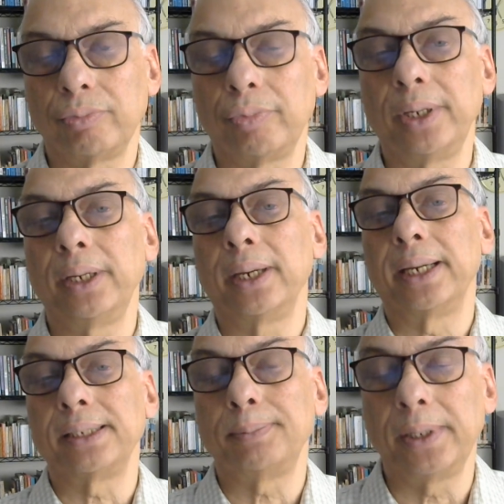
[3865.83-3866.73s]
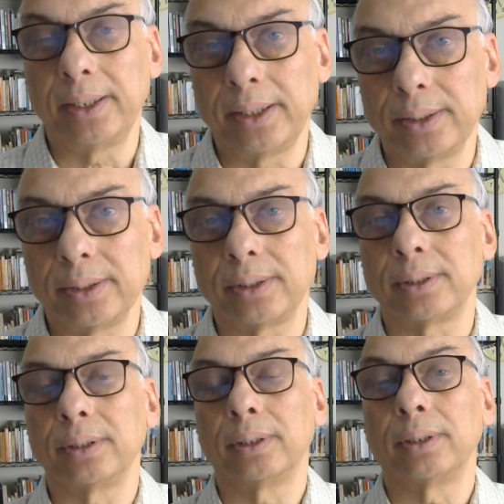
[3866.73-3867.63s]
we experience
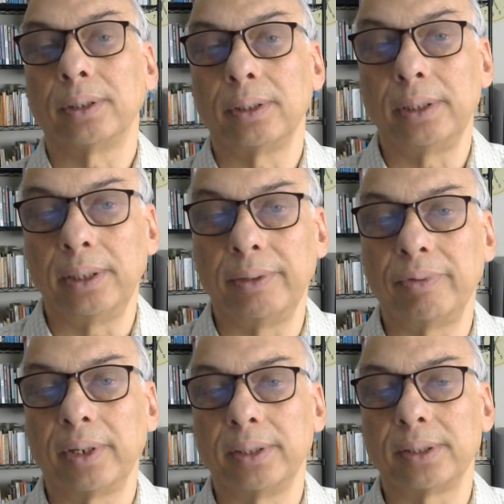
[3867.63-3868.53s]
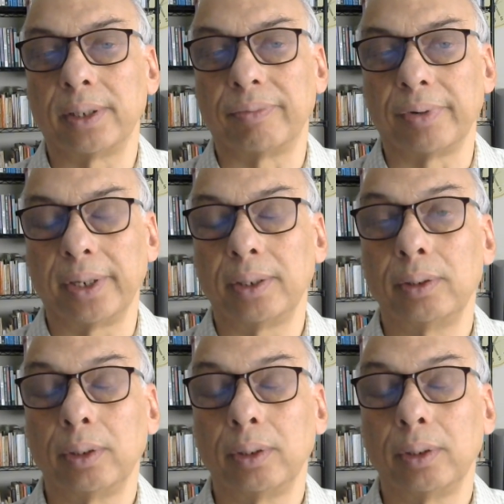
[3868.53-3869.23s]
evil and suffering.